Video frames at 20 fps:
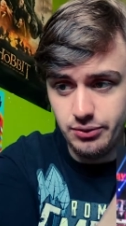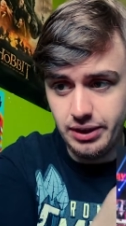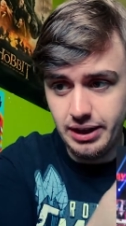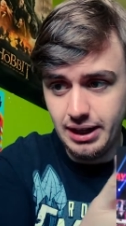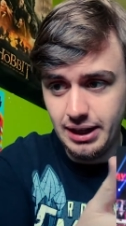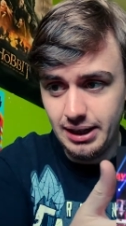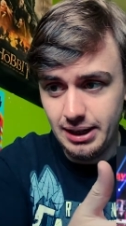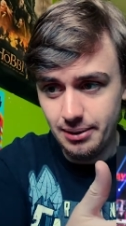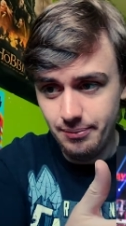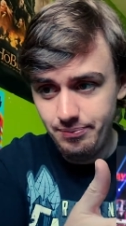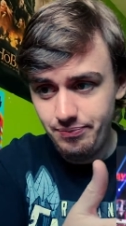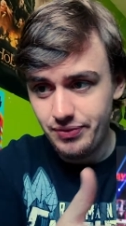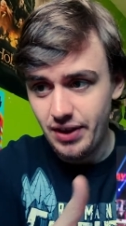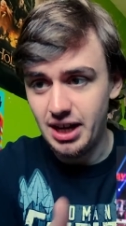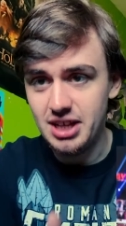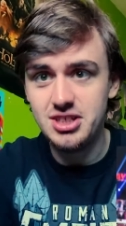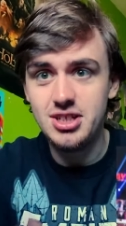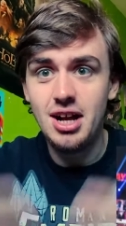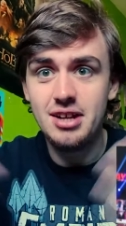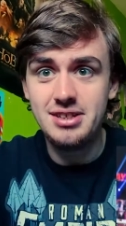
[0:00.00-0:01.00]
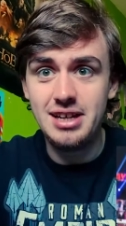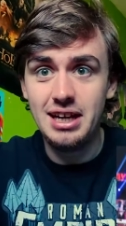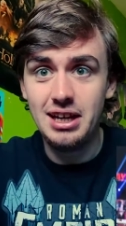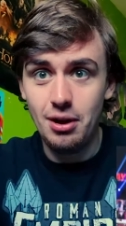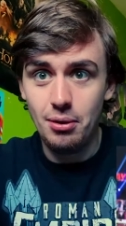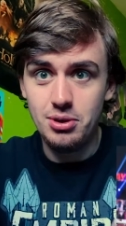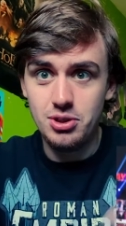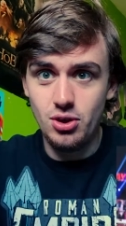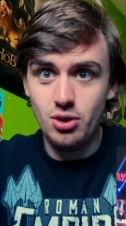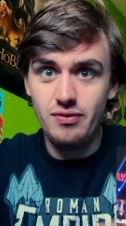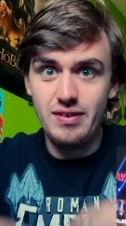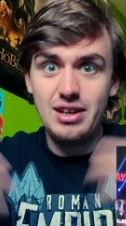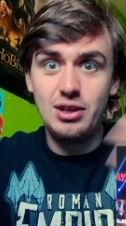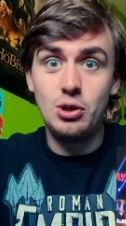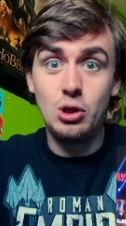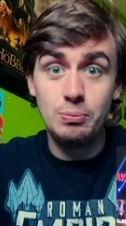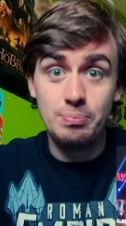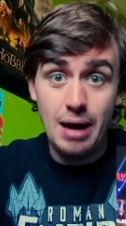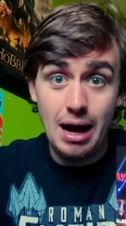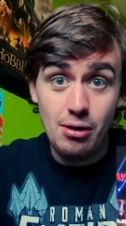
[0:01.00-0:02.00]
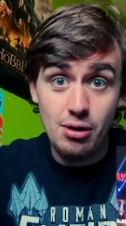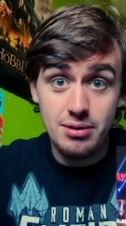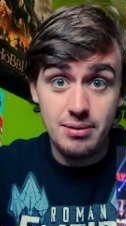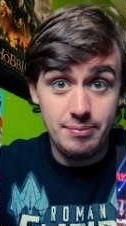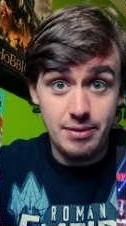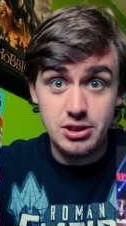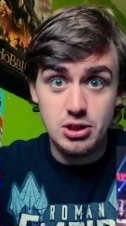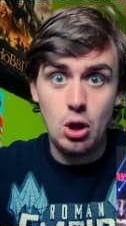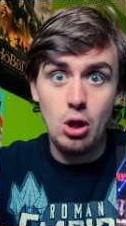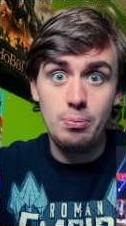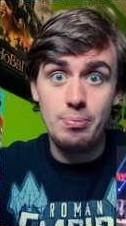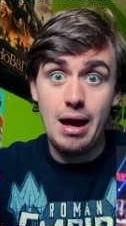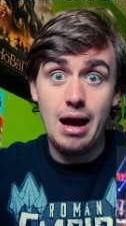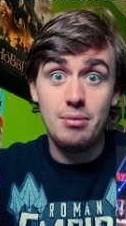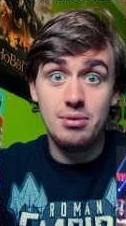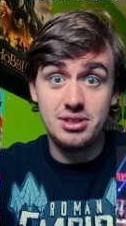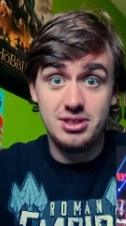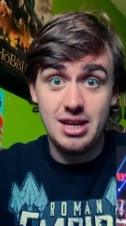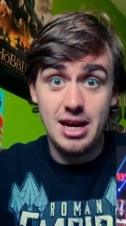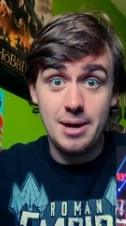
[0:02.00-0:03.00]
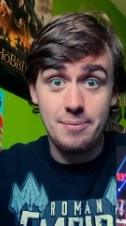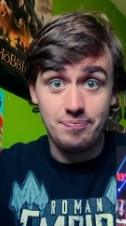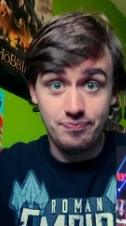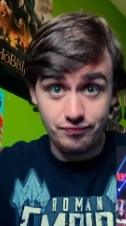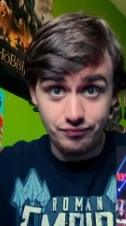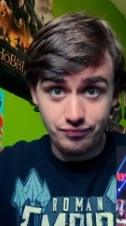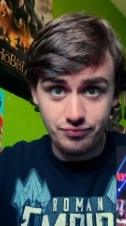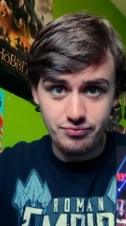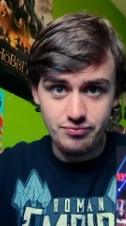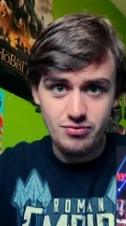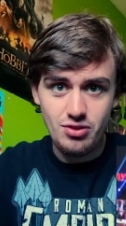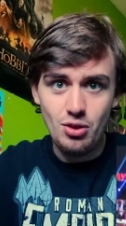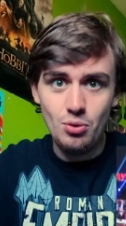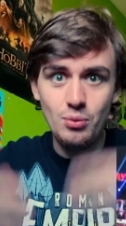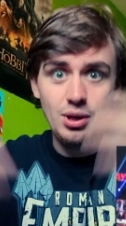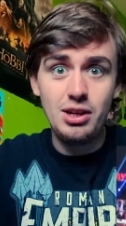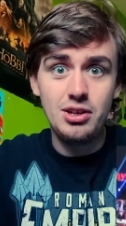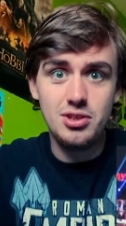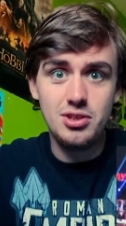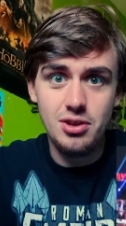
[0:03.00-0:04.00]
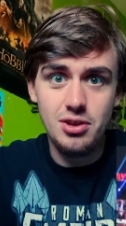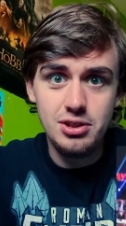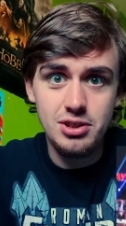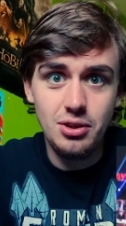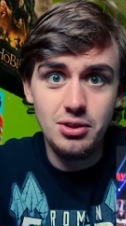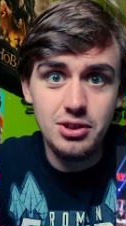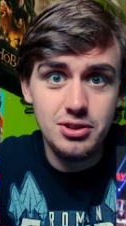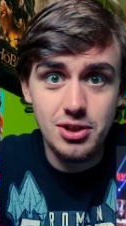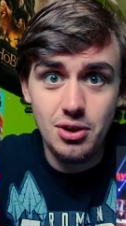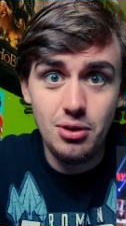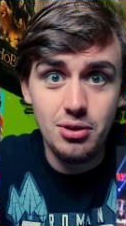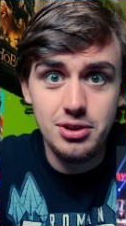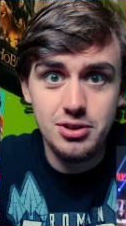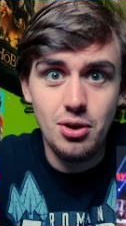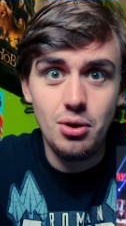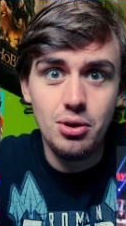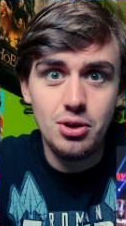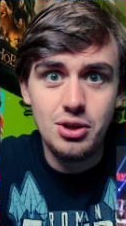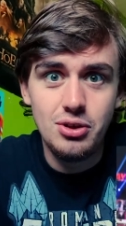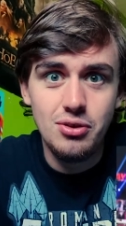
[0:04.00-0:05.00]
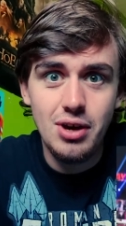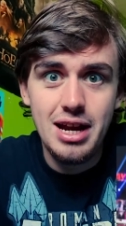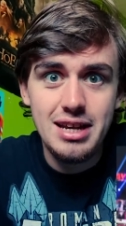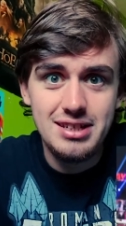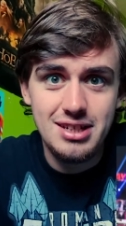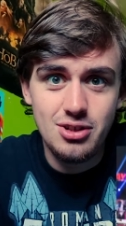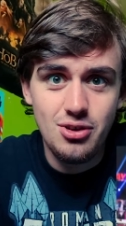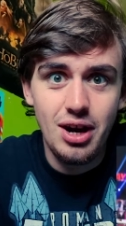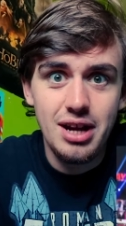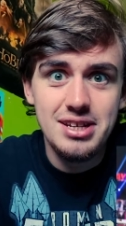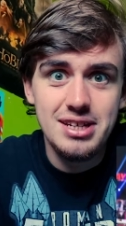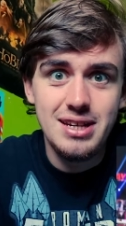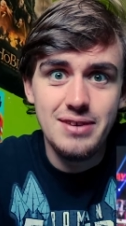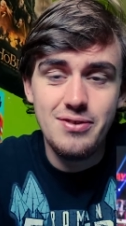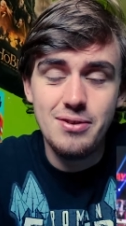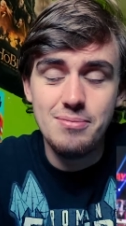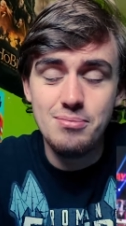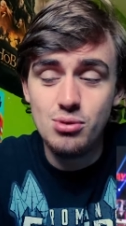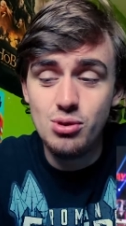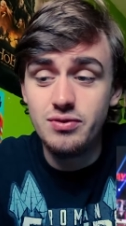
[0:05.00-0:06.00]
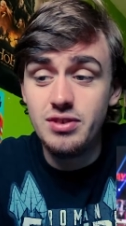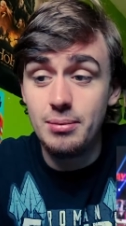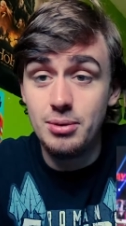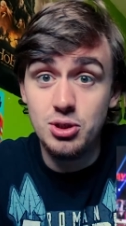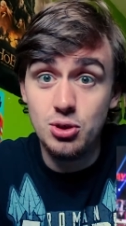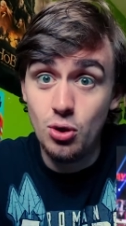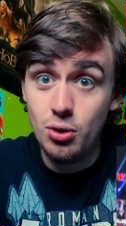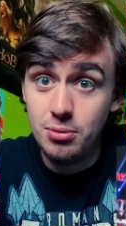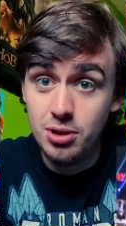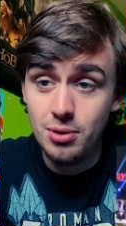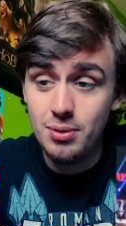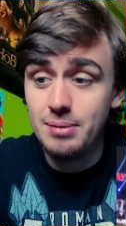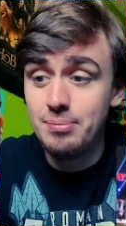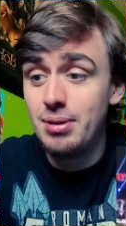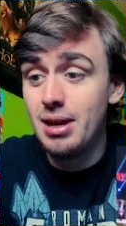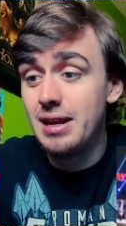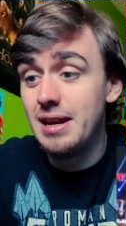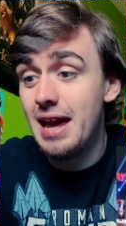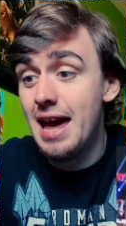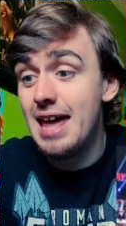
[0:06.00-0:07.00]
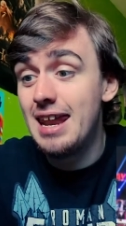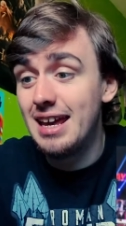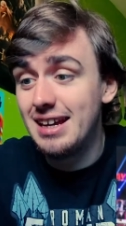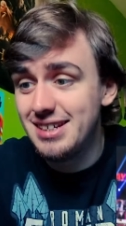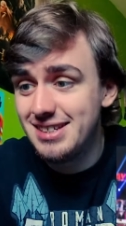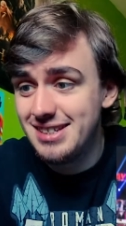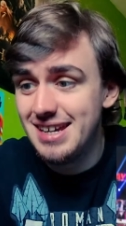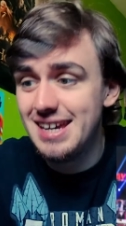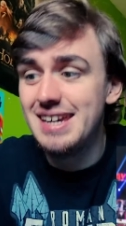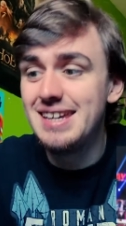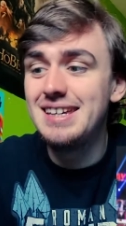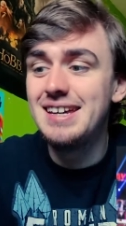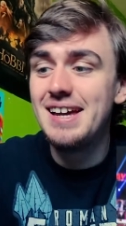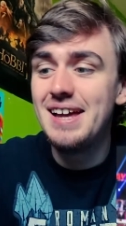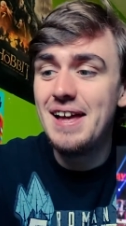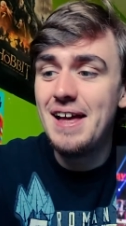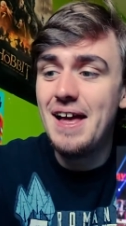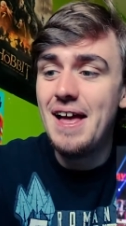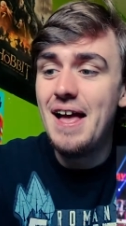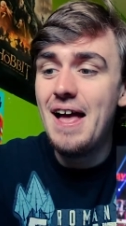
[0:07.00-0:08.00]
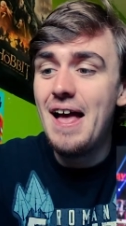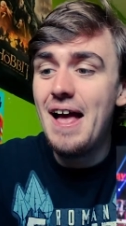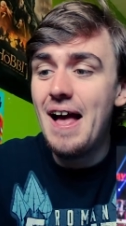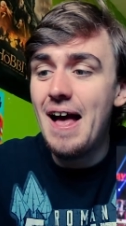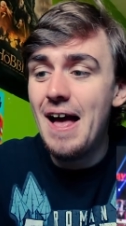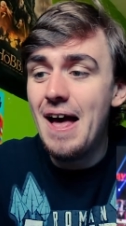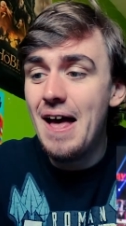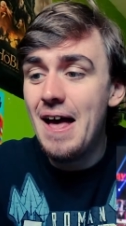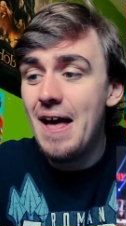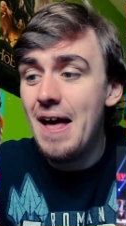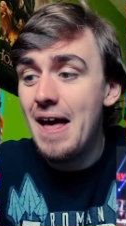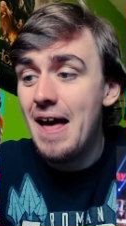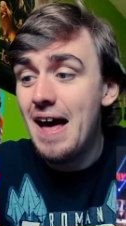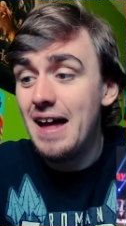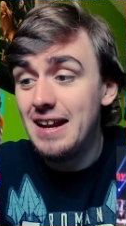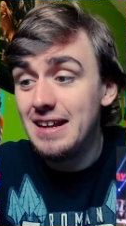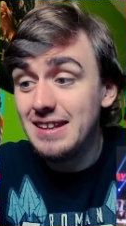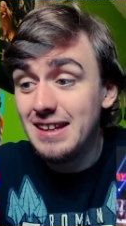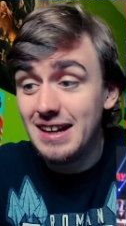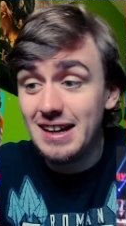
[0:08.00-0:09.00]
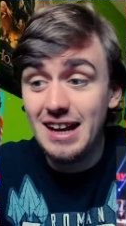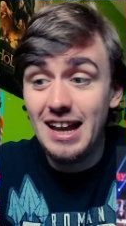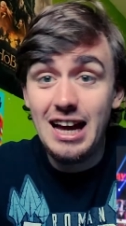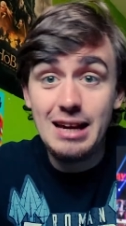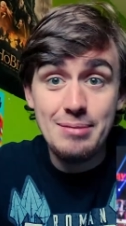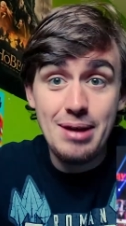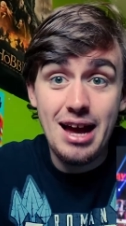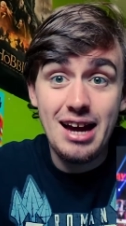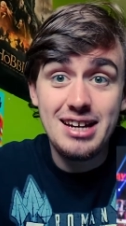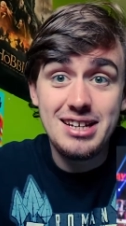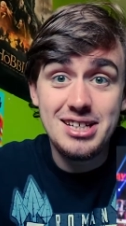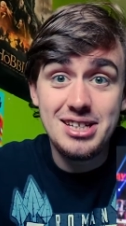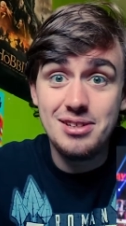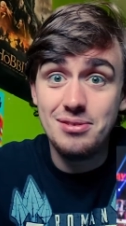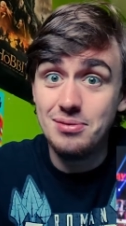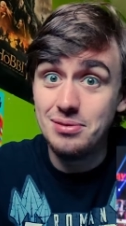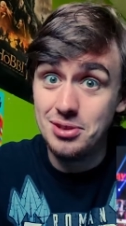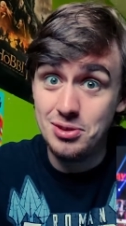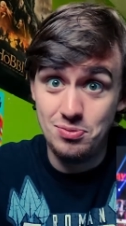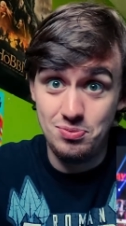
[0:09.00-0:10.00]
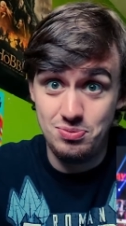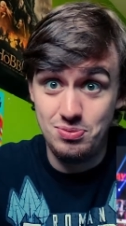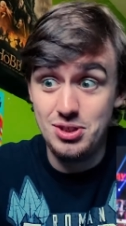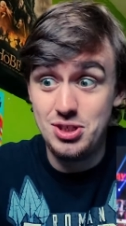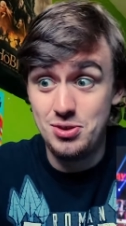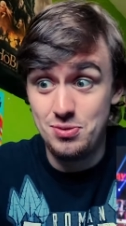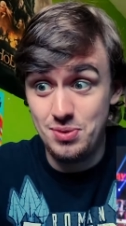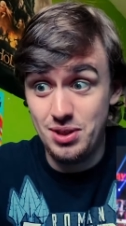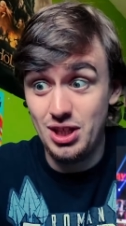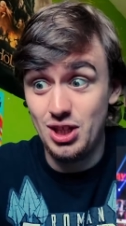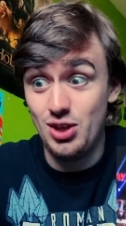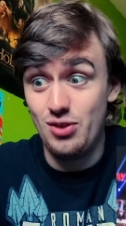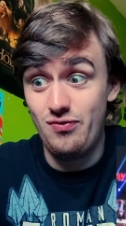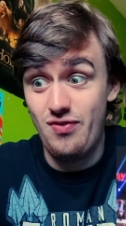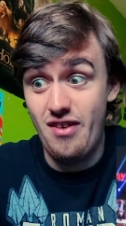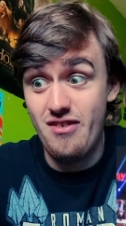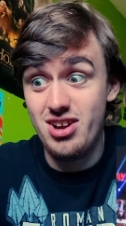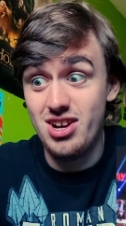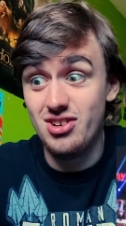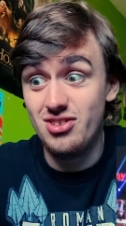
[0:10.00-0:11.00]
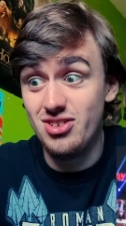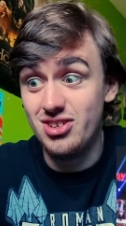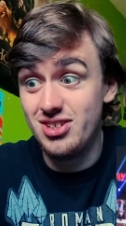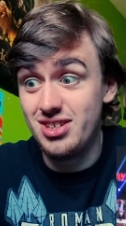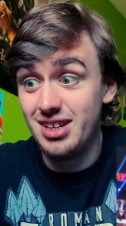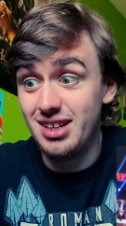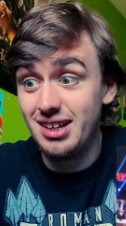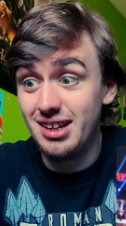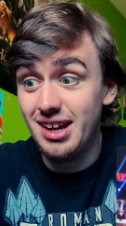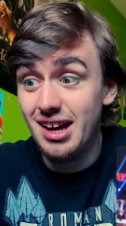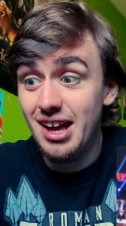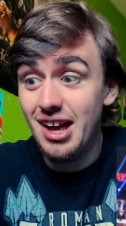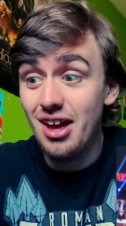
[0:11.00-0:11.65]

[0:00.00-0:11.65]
ring and he starts hitting his whole power set. He does his all crazy different moves that we saw him doing in NXT. And in the climax, which is when they got very interesting,